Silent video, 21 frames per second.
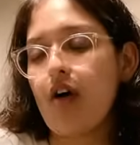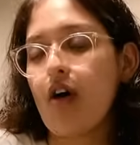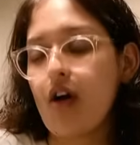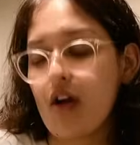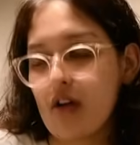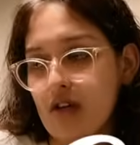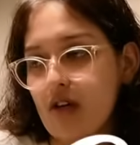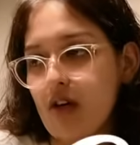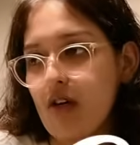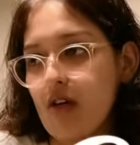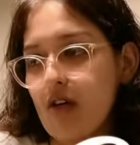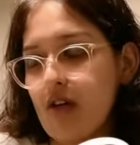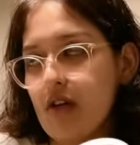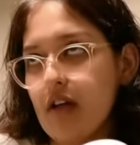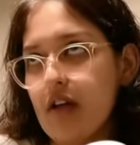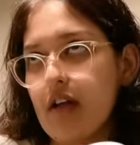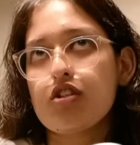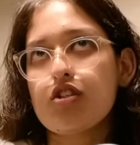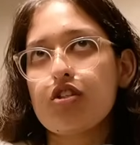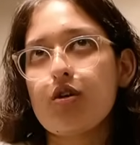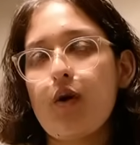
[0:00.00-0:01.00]
on call.
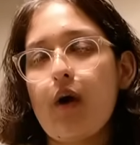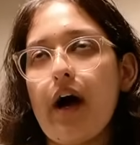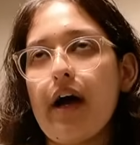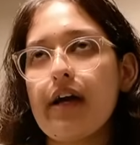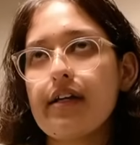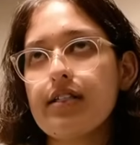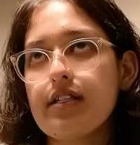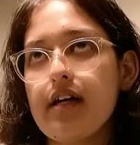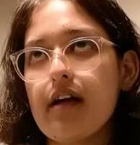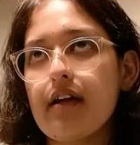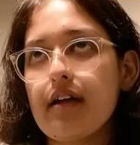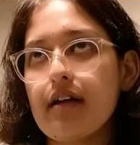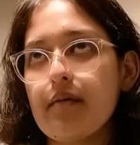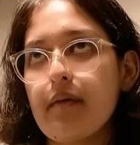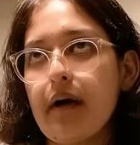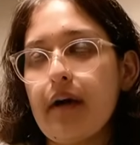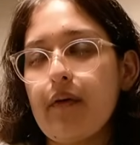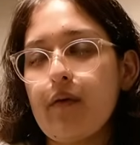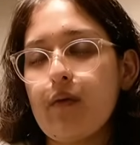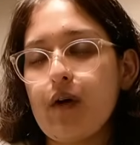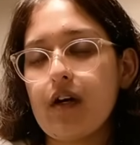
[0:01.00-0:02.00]
So I started
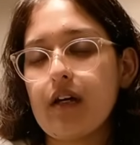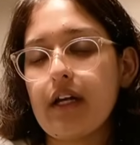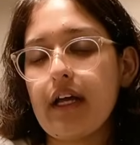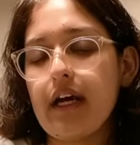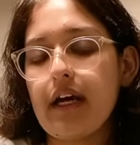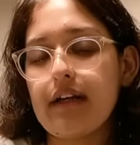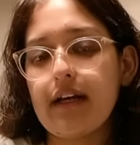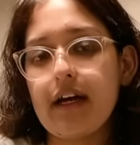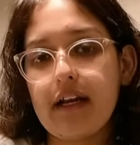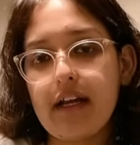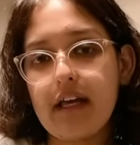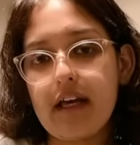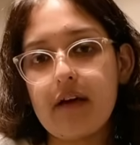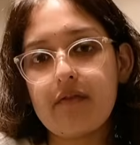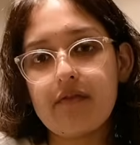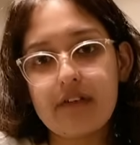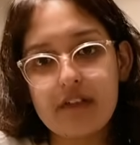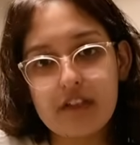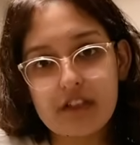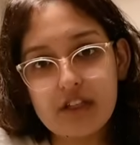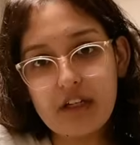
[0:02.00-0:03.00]
my work day at 9 a.m,
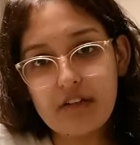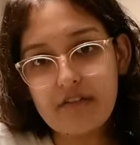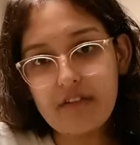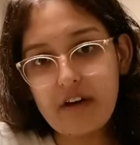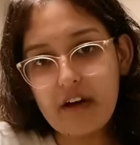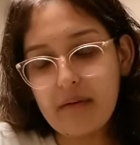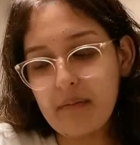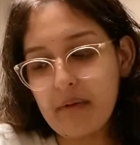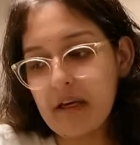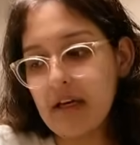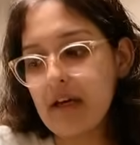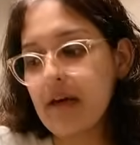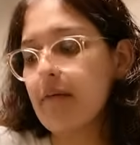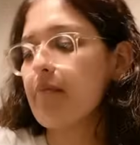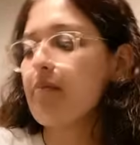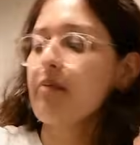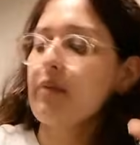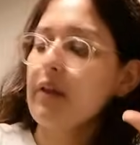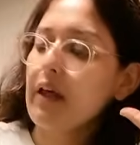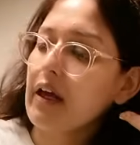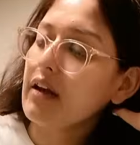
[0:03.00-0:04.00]
finished at 5
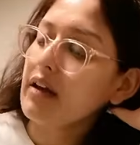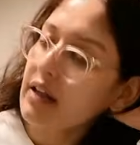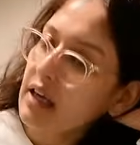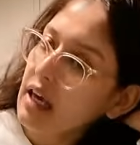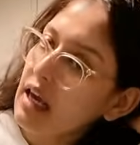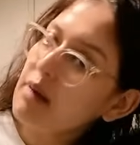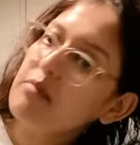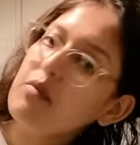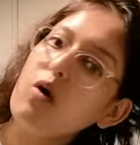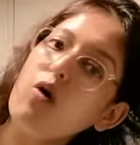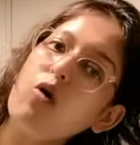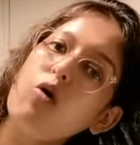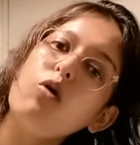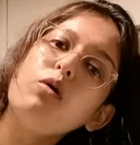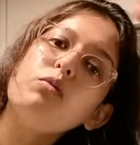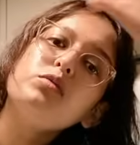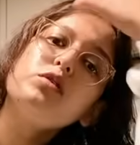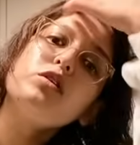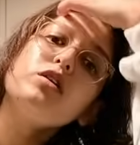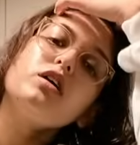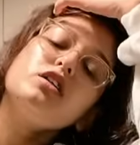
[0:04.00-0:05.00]
p.m, then came
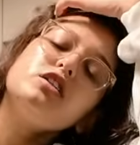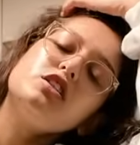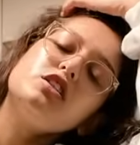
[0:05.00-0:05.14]
home, took a